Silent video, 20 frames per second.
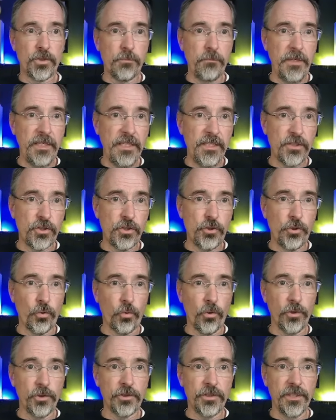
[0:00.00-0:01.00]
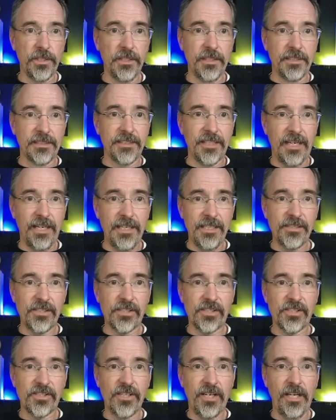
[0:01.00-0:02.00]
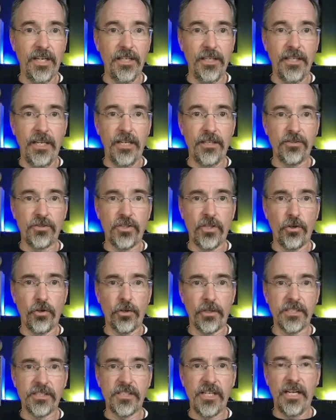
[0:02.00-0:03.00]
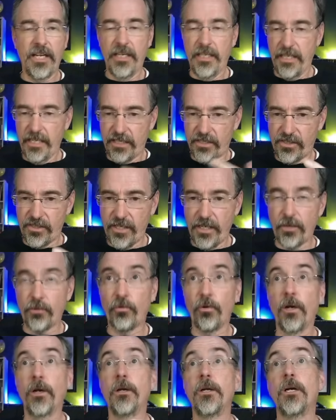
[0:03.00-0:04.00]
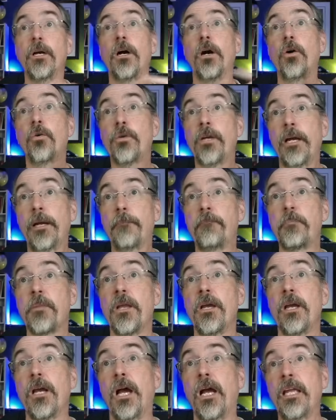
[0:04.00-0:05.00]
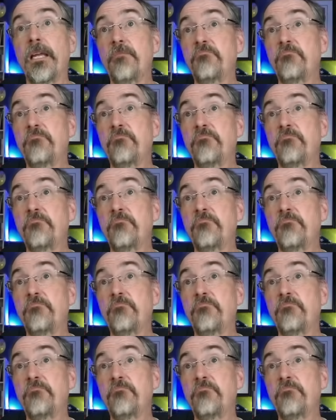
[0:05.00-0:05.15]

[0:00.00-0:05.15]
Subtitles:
means Georgia, Kazakhstan, Turkestan, etc. Okay, it